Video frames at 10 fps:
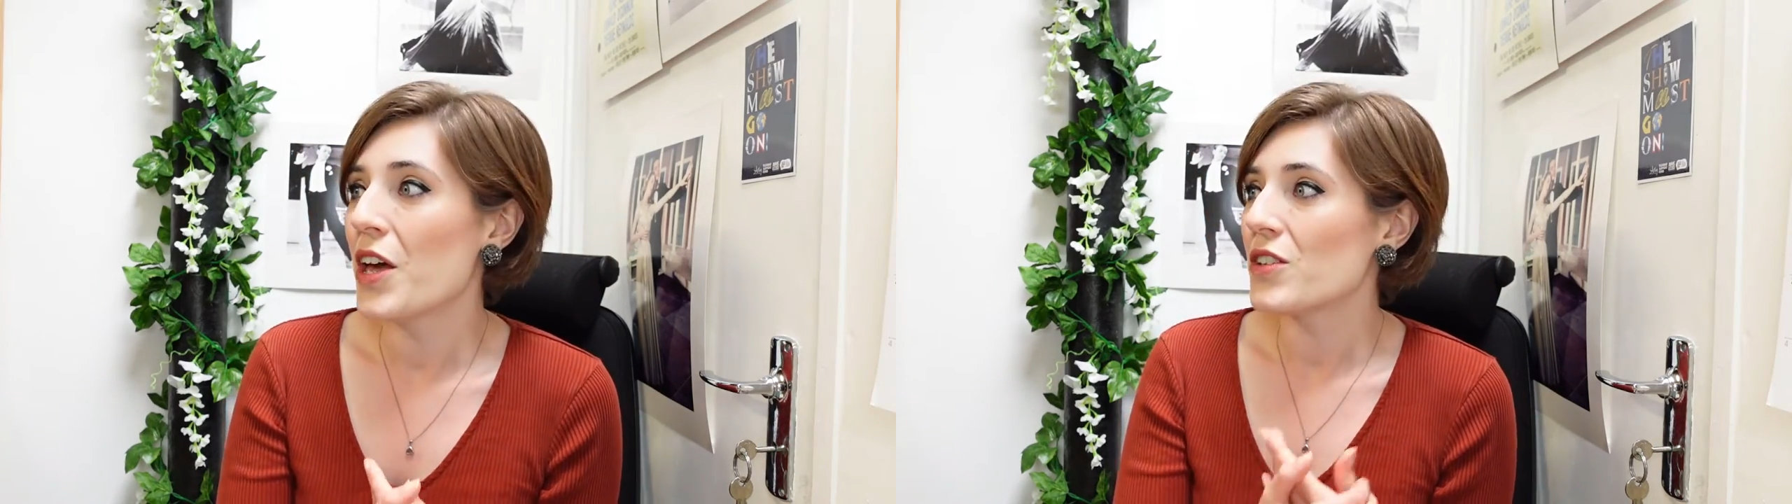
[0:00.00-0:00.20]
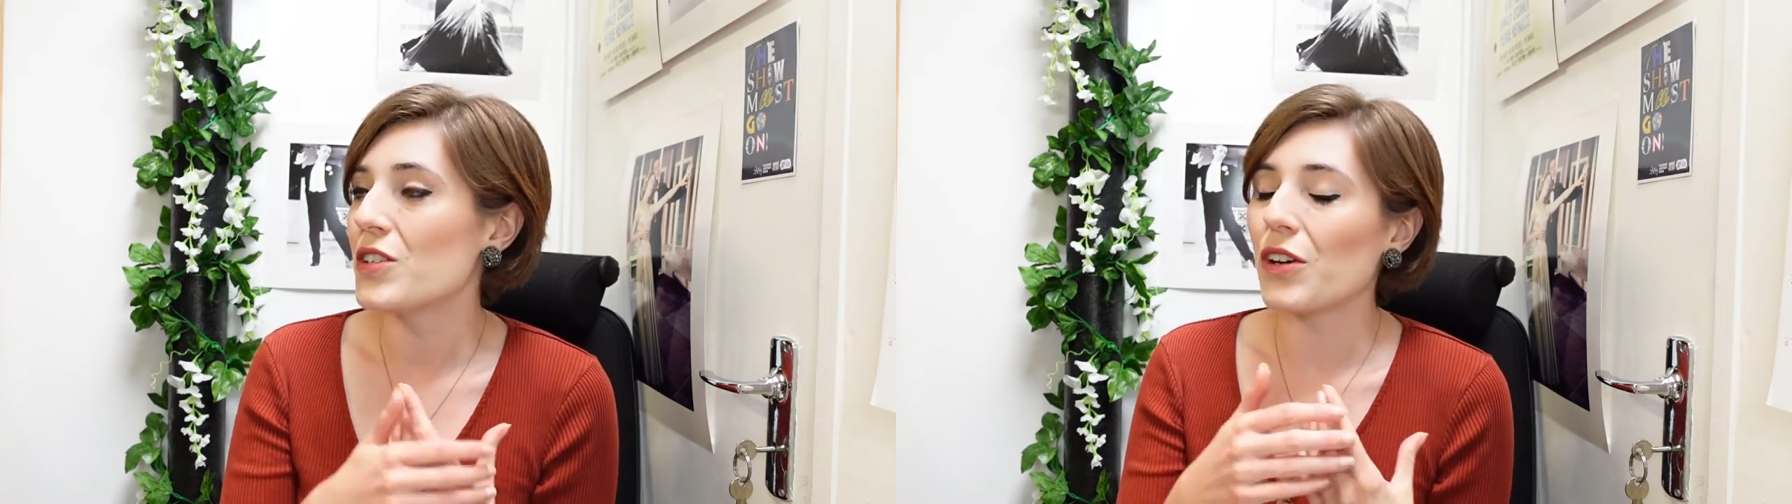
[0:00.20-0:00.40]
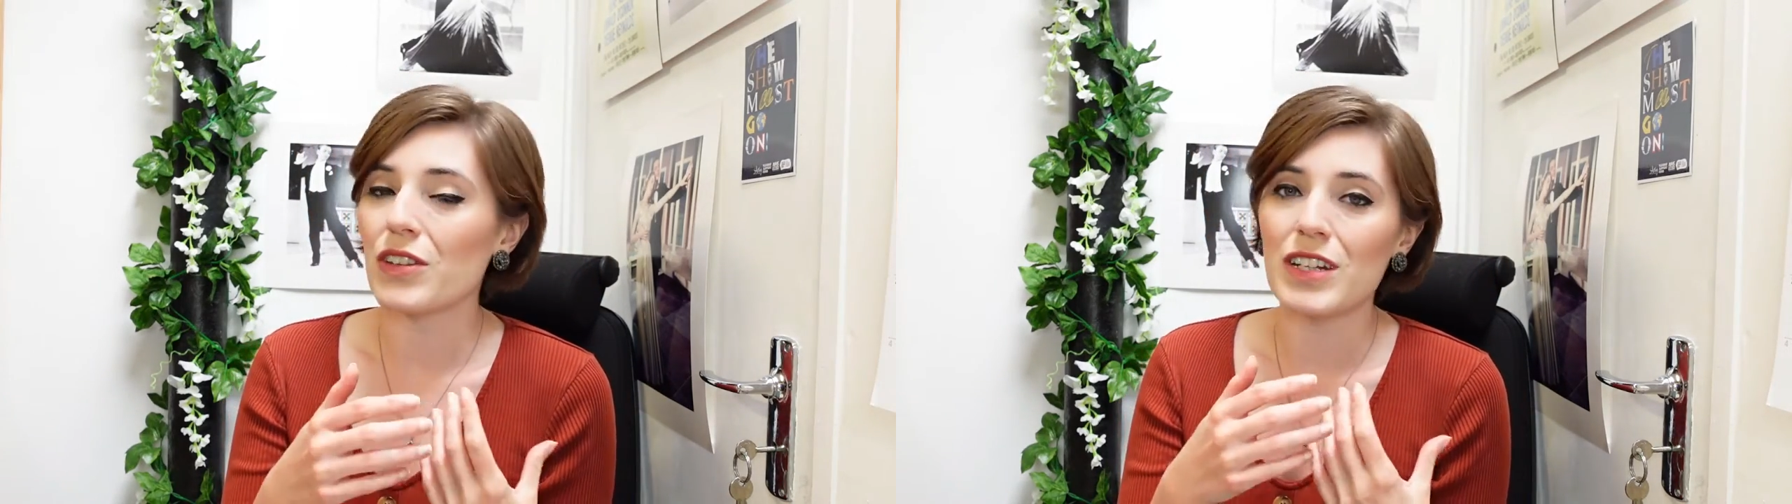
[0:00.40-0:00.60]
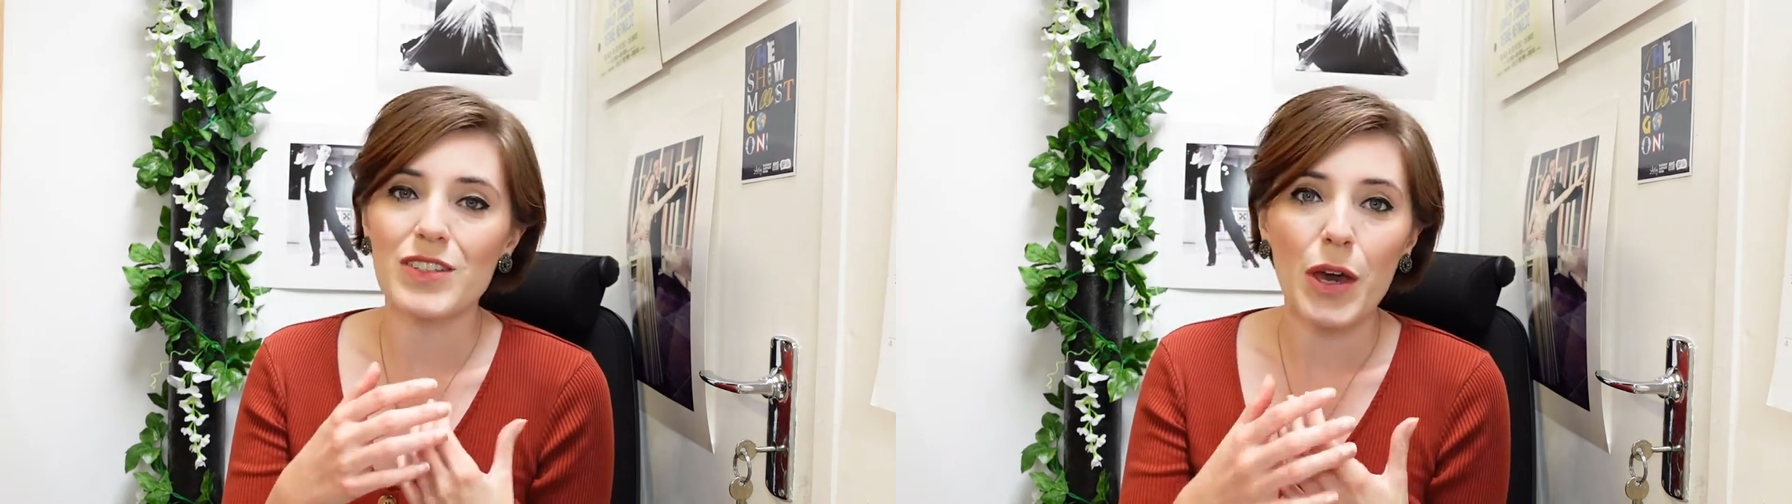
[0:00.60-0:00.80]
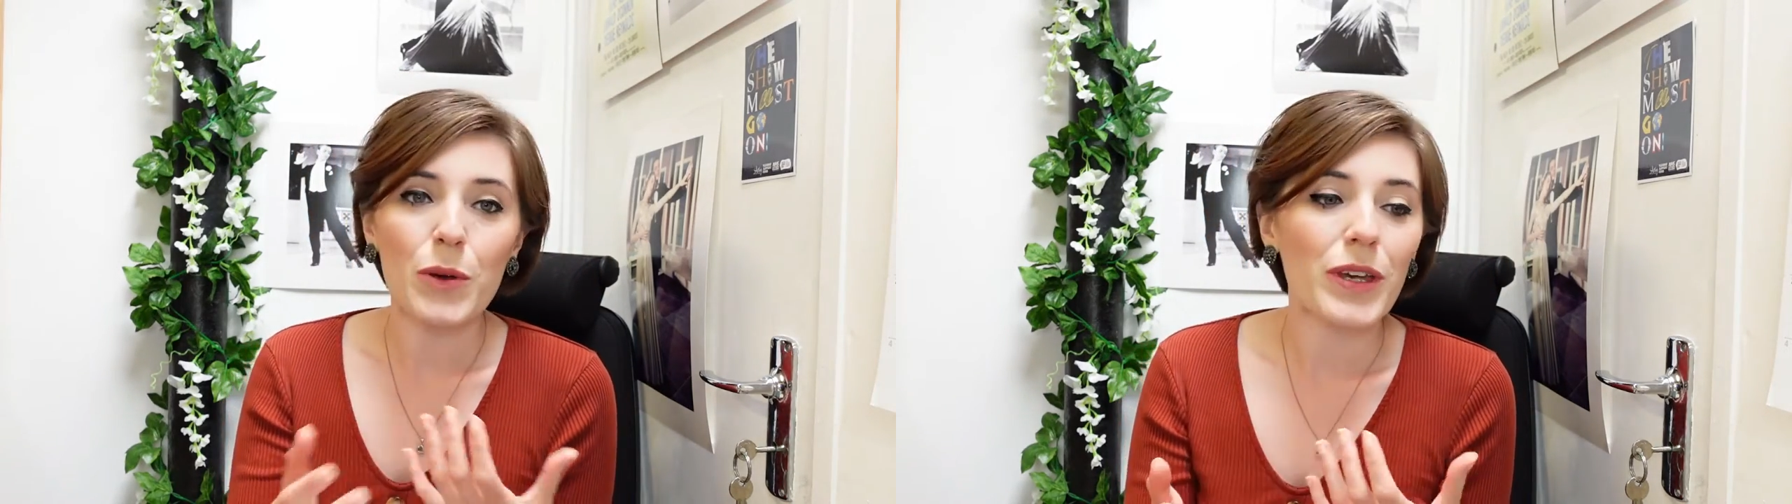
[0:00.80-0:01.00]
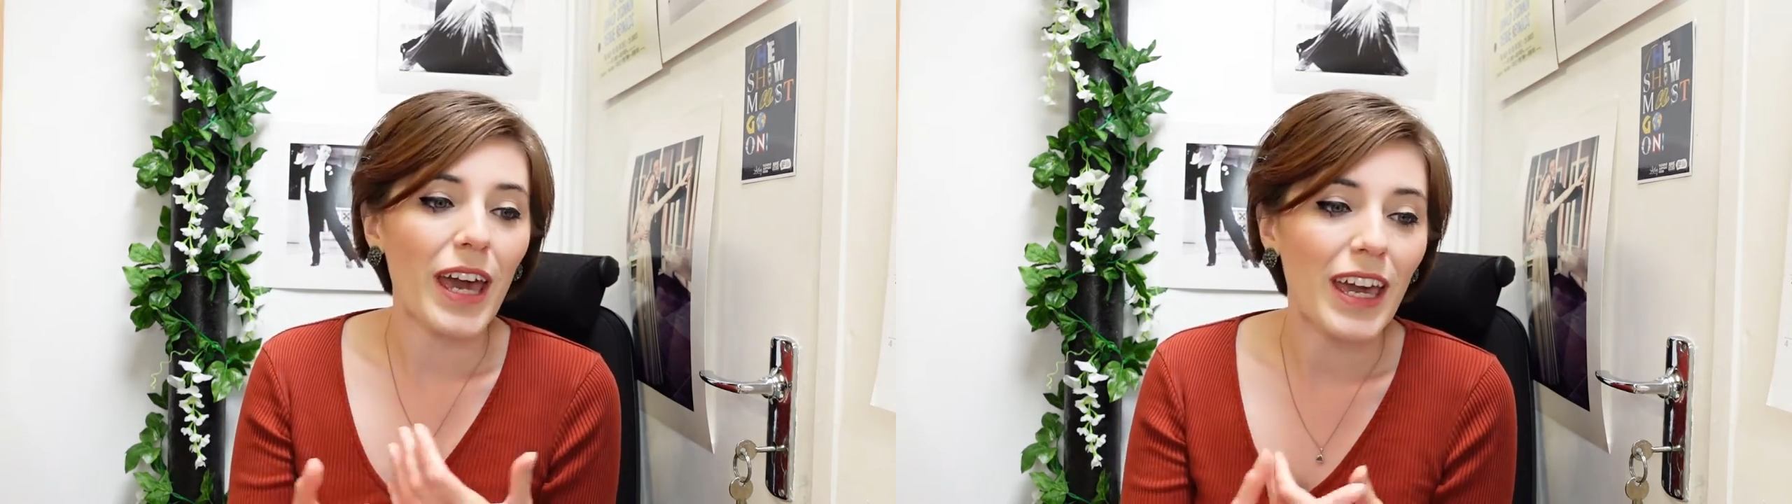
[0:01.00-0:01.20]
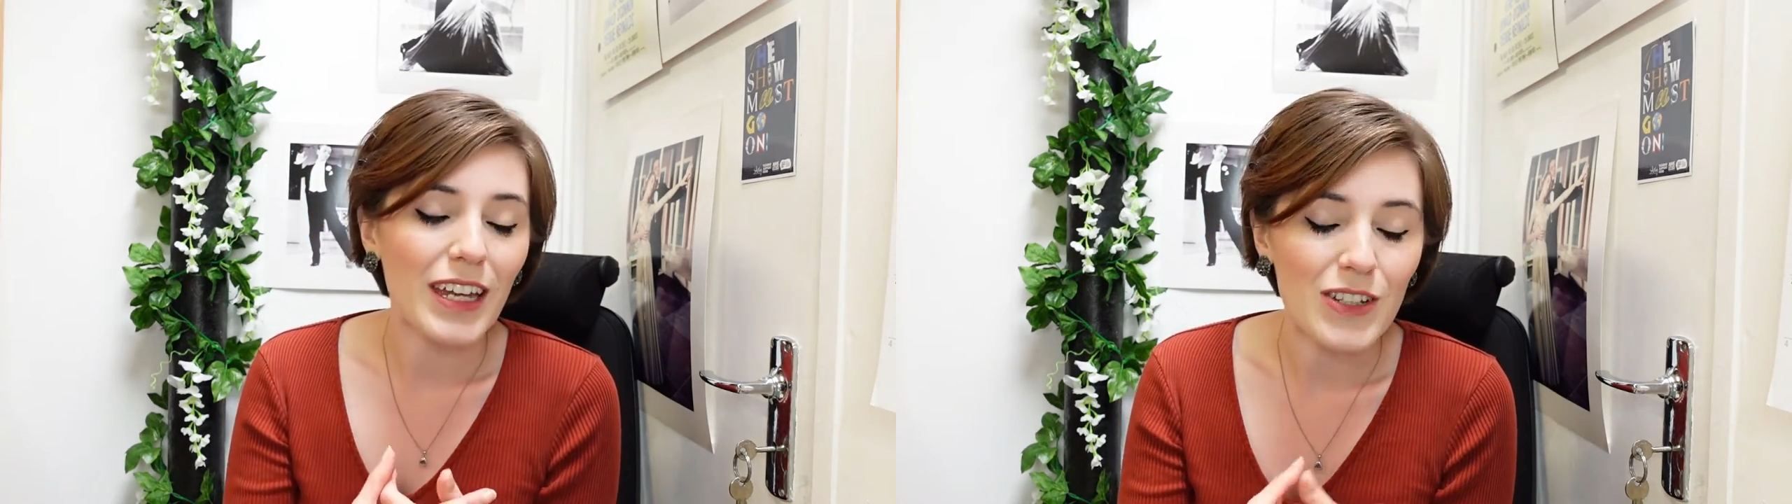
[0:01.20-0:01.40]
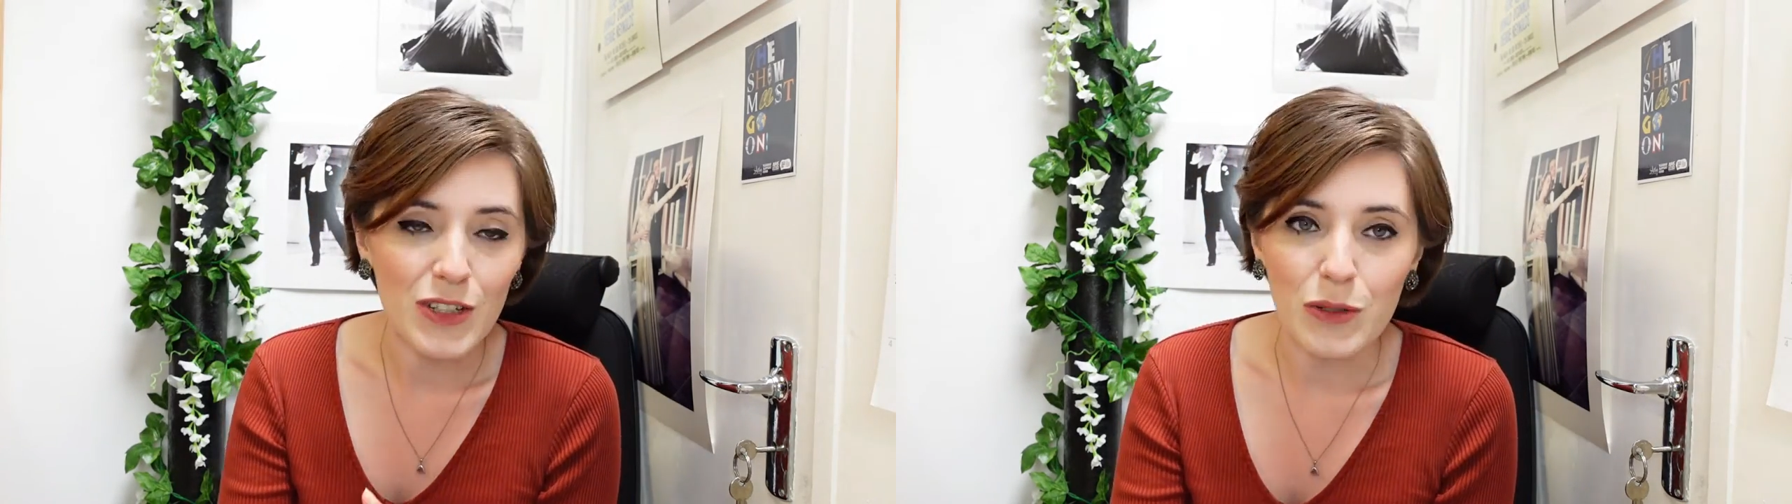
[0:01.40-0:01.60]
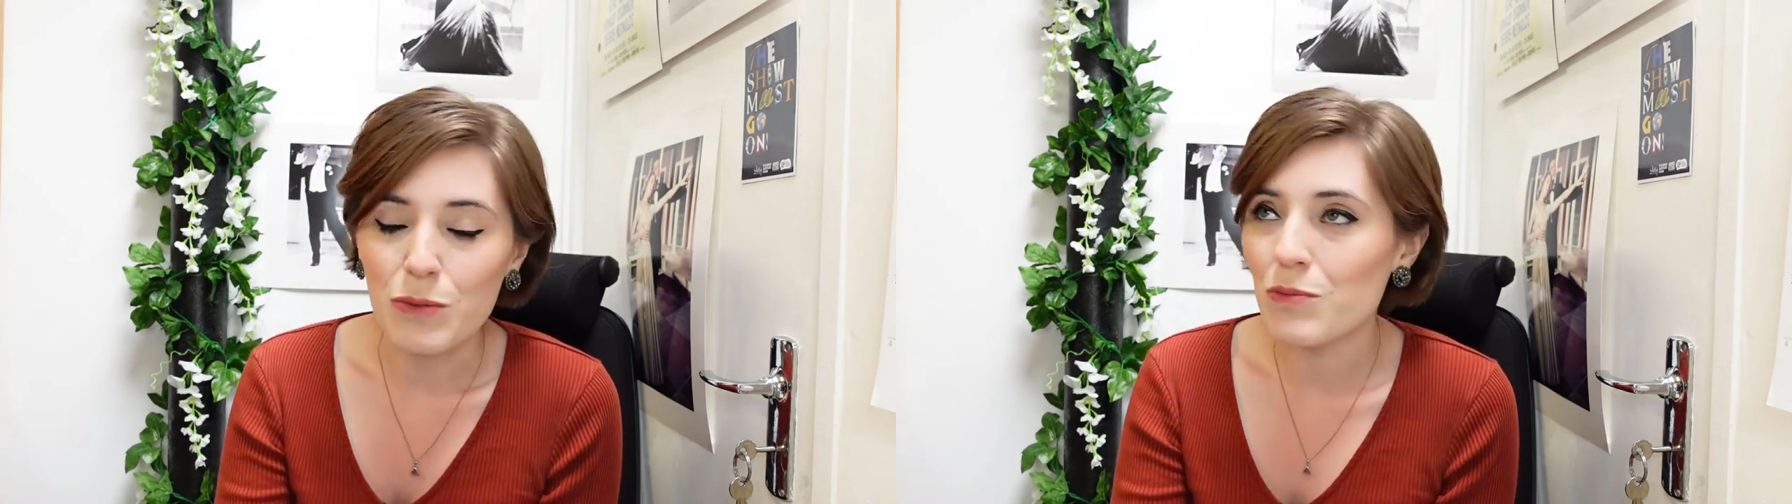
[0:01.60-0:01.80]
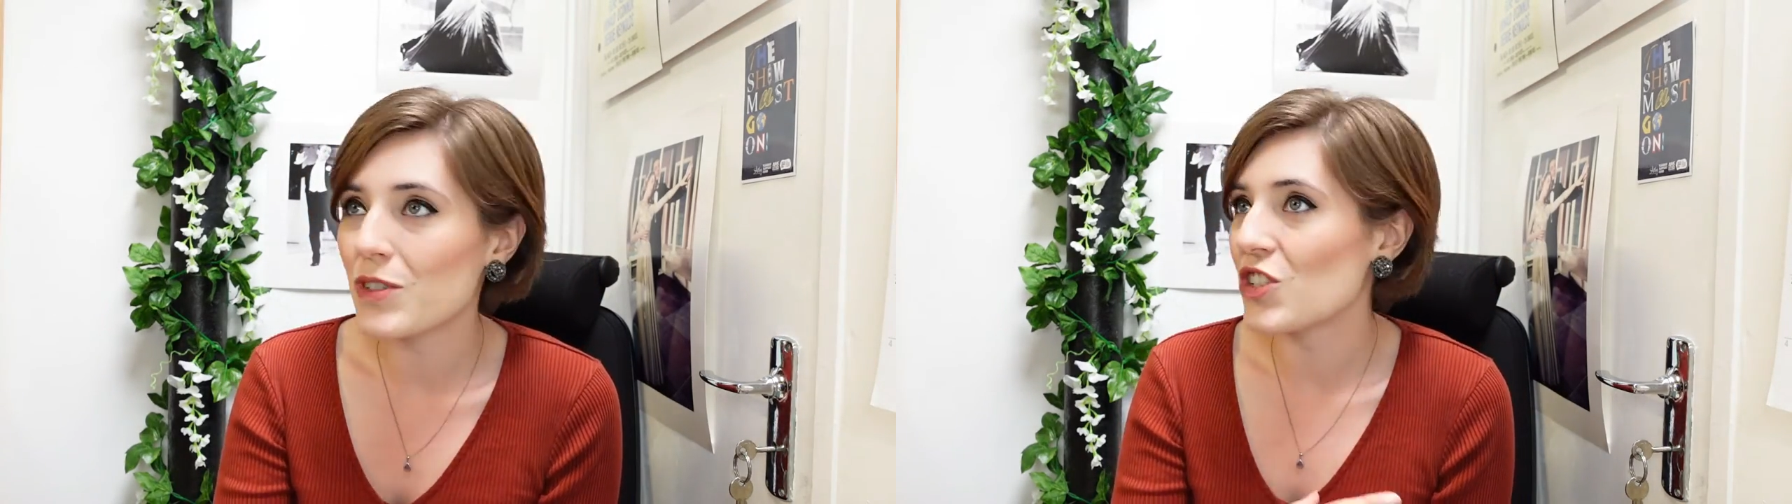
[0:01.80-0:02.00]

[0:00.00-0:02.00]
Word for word: to know that it's okay to